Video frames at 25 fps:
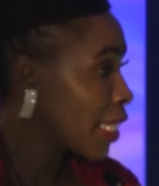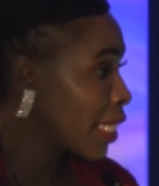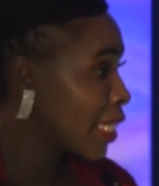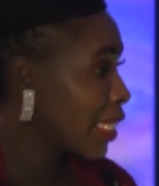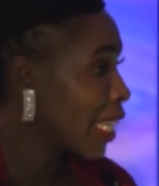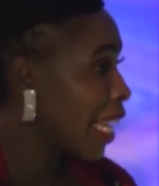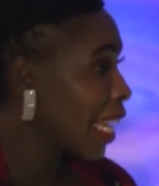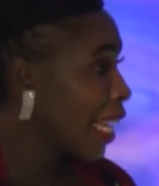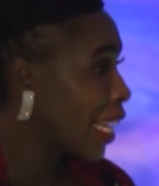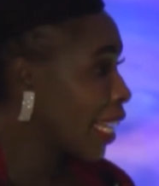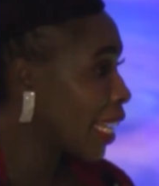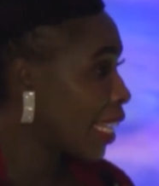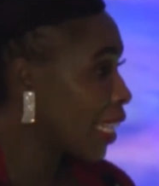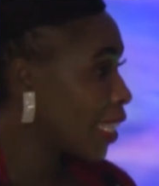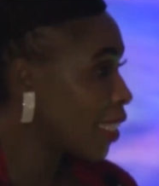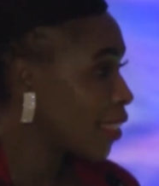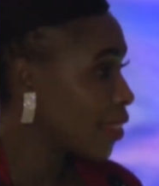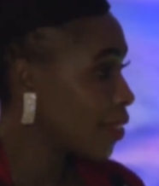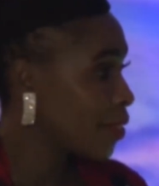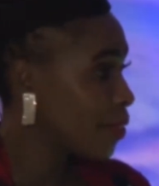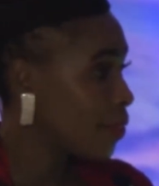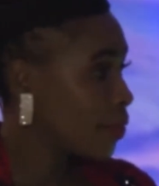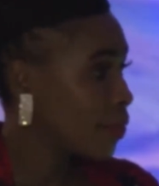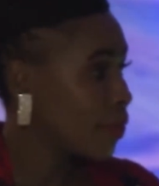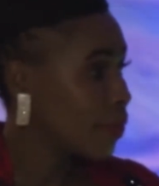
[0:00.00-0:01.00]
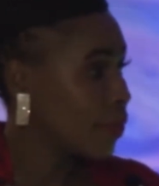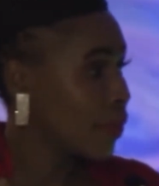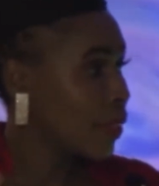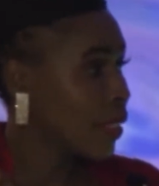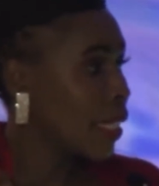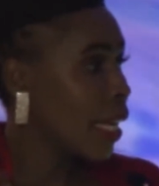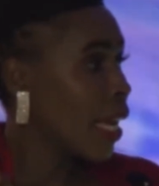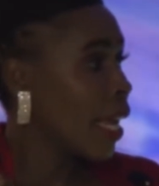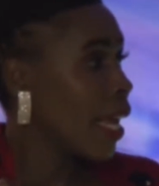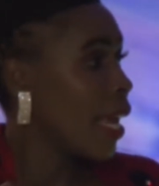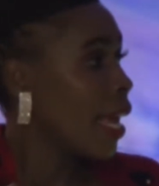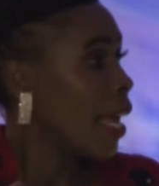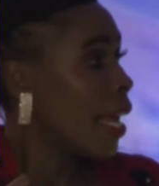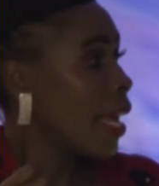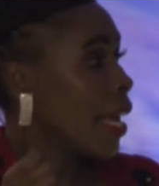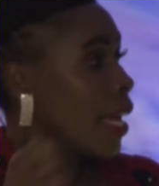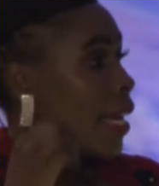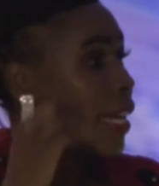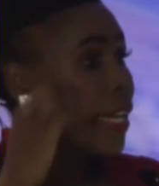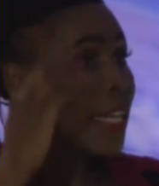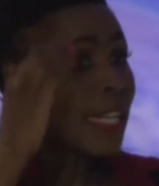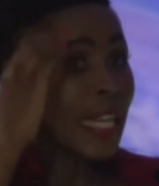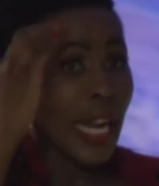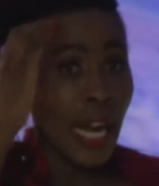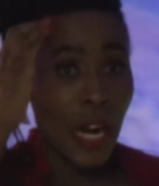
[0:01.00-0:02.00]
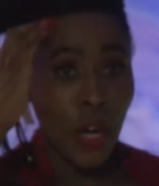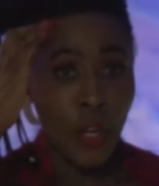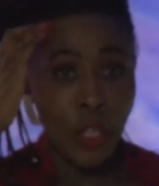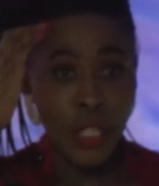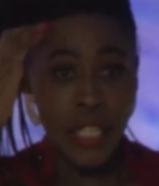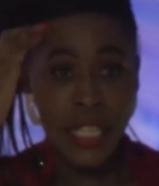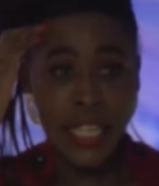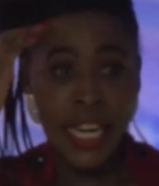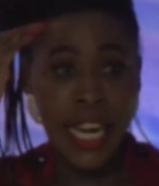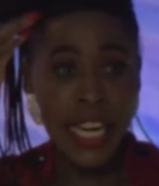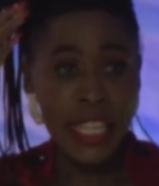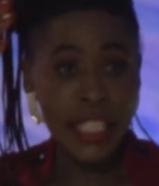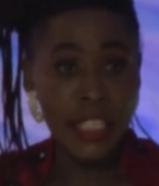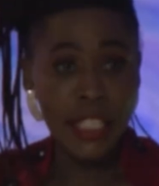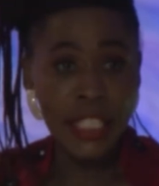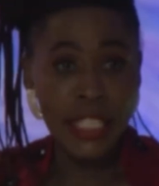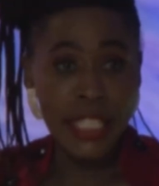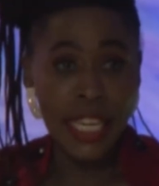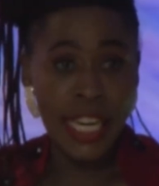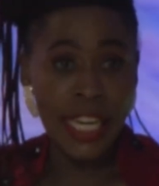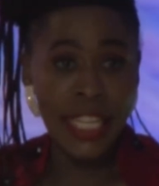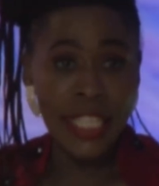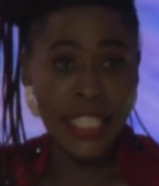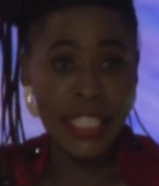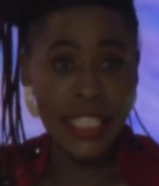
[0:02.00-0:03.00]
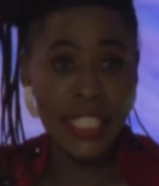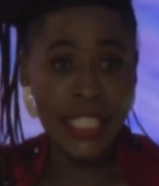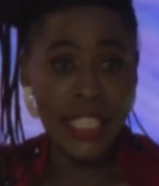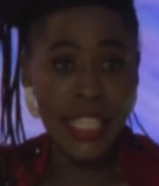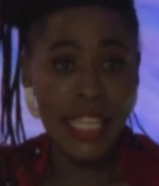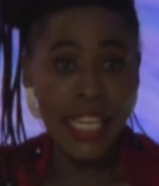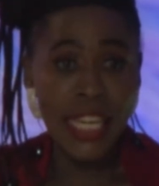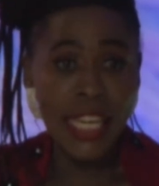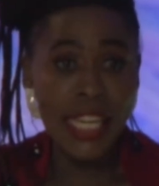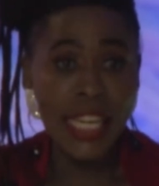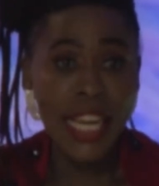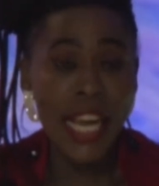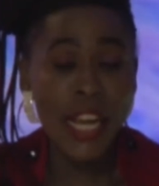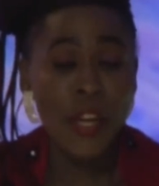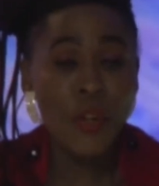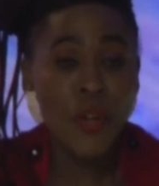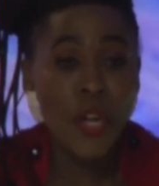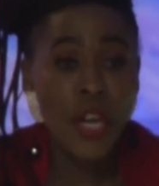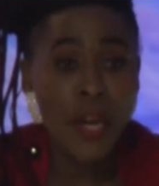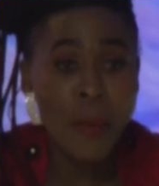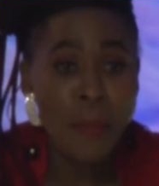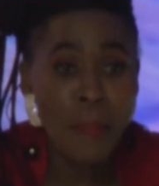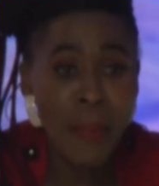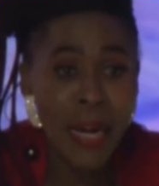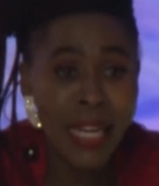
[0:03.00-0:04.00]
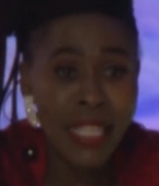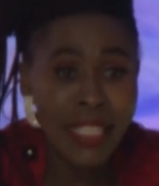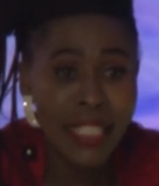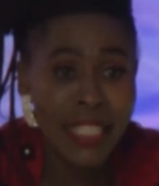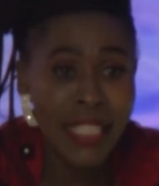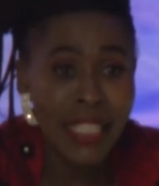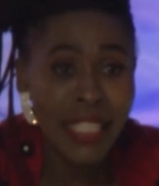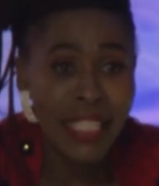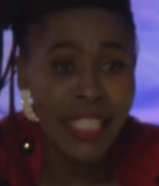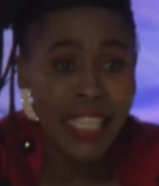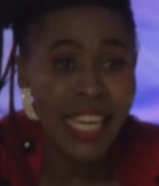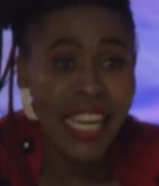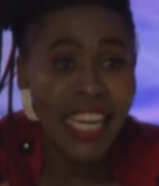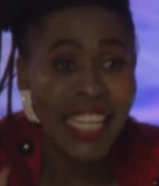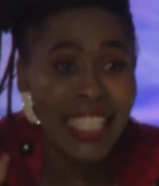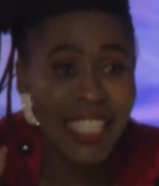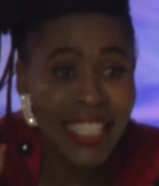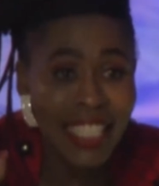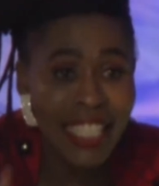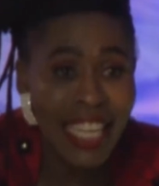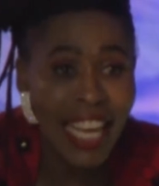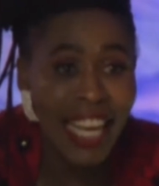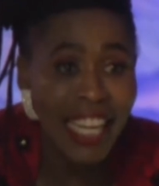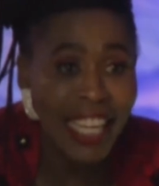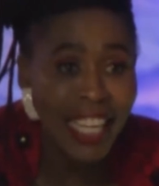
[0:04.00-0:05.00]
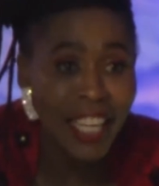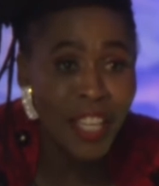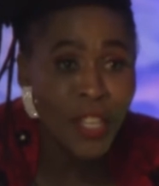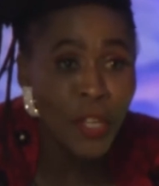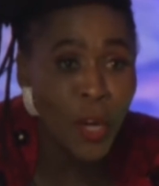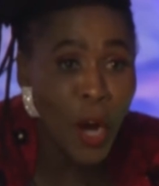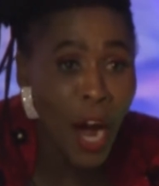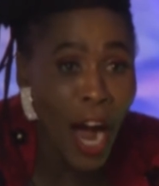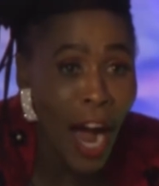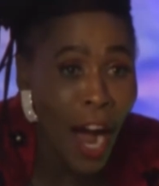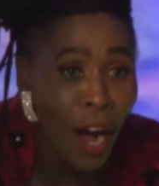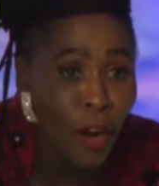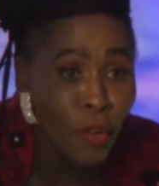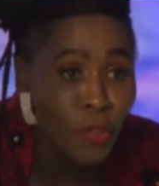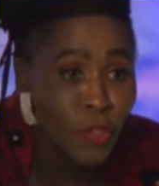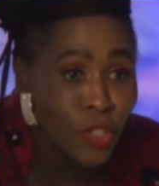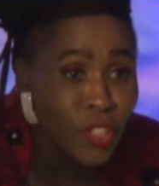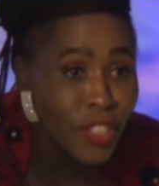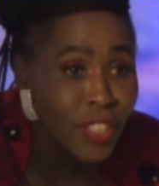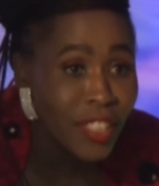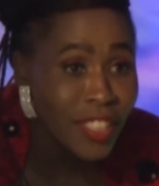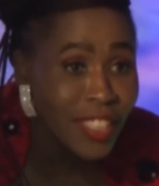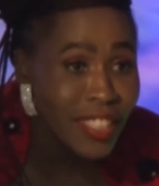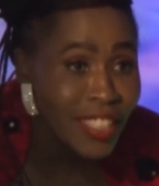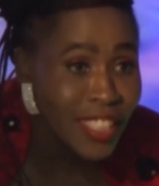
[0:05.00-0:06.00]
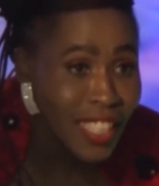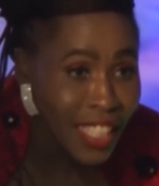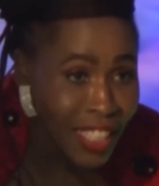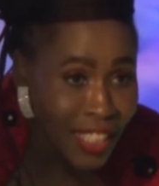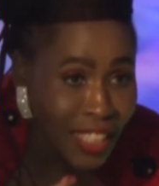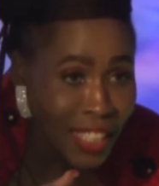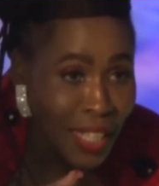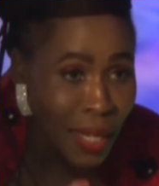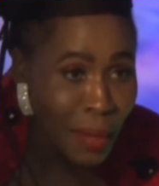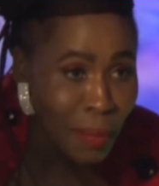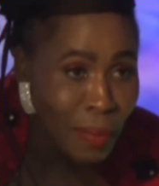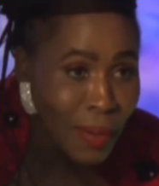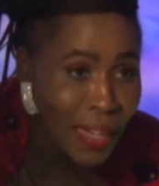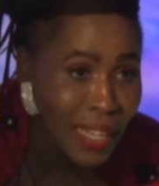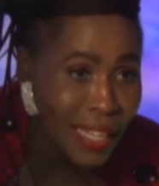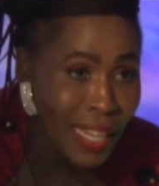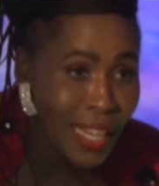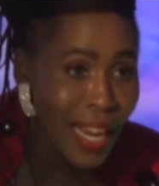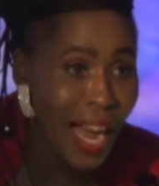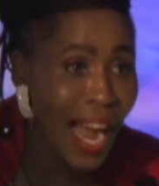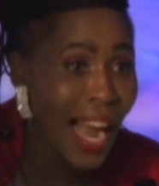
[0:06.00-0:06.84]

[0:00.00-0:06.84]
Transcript: a snake. Now, naturally, can you imagine a snake in your house? Tell neighbor,